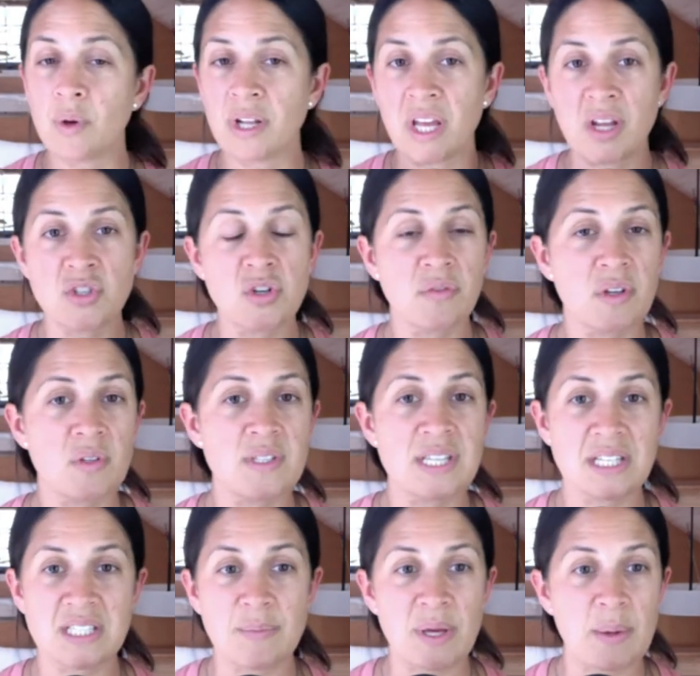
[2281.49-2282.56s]
When I interviewed
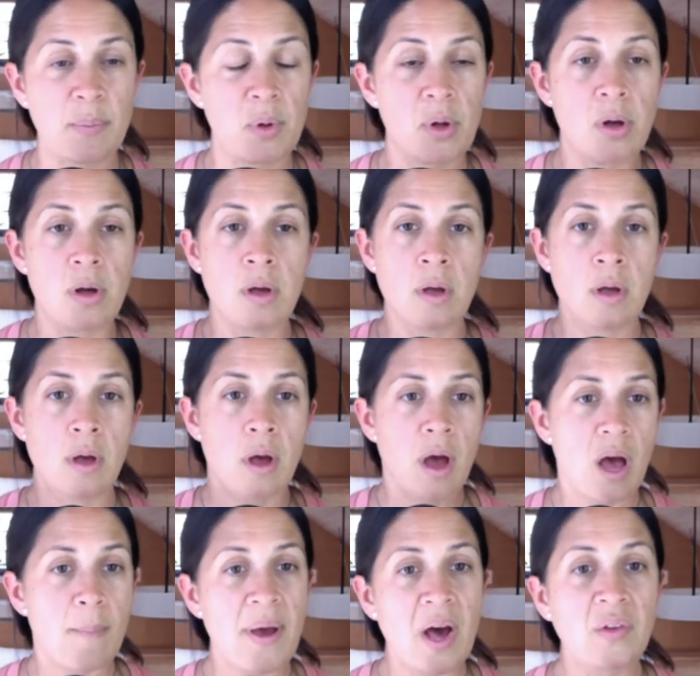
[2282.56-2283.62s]
60 people
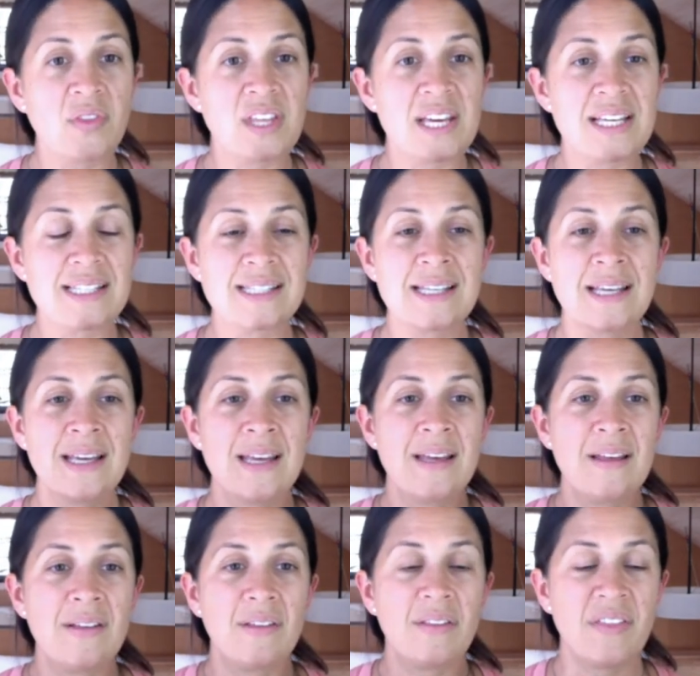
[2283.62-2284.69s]
about this,
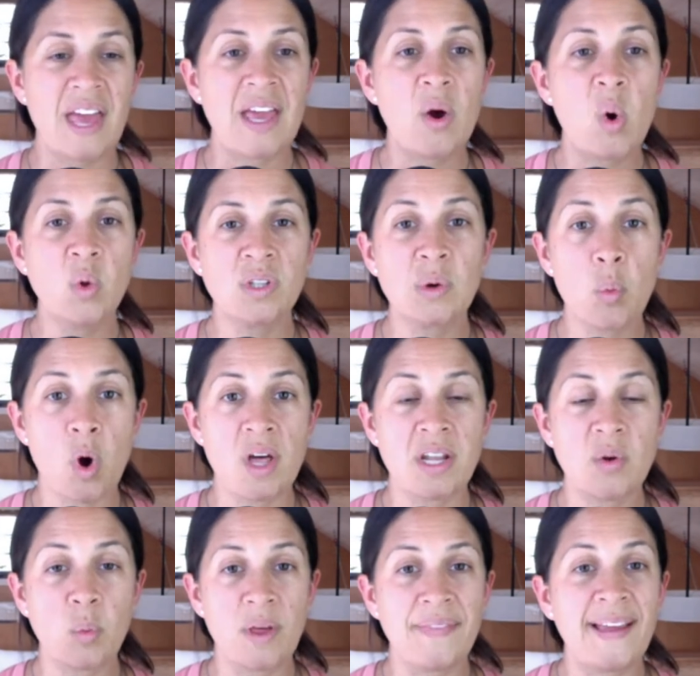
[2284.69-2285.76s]
they only
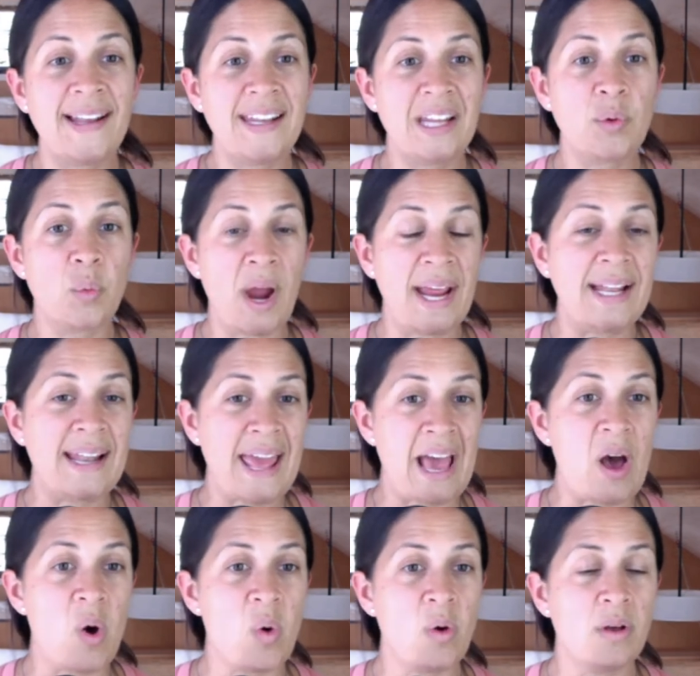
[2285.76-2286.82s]
wanted what they need right
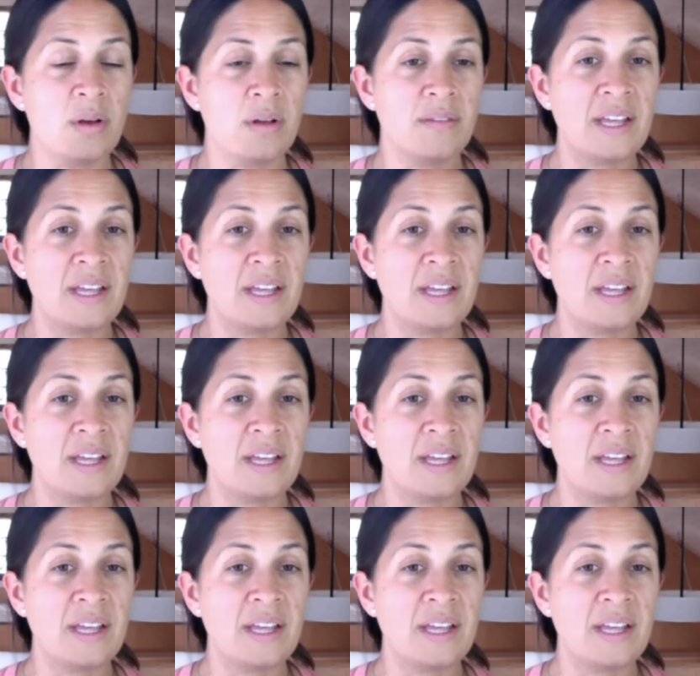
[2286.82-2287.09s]
now.